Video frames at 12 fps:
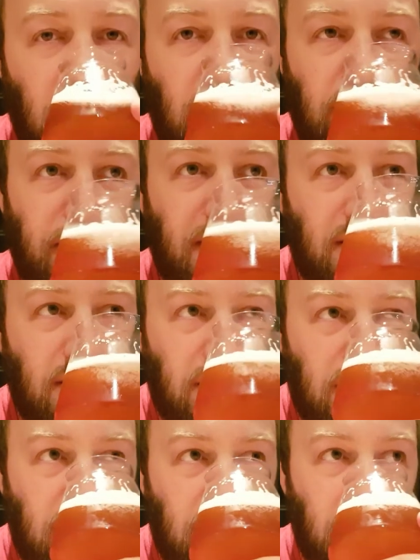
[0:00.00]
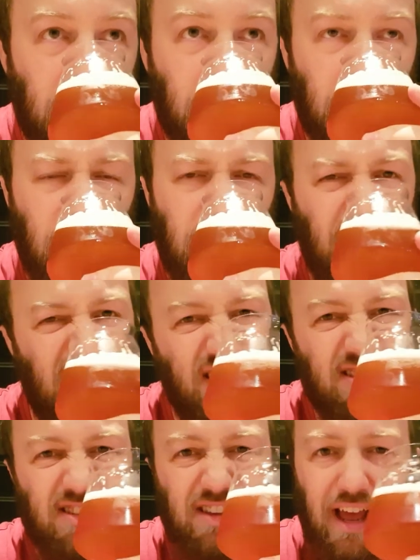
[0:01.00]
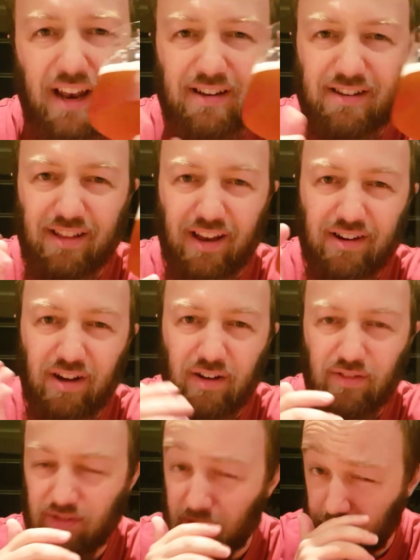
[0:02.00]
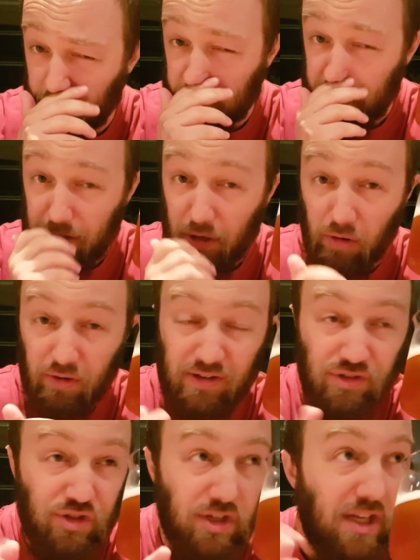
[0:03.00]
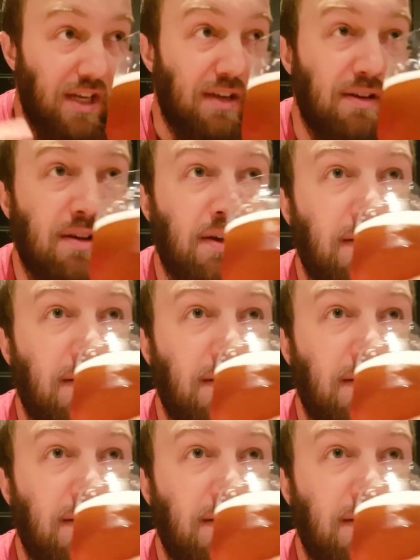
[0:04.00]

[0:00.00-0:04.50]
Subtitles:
a little bit, I think, just adding to that kind of citrusy, orangey,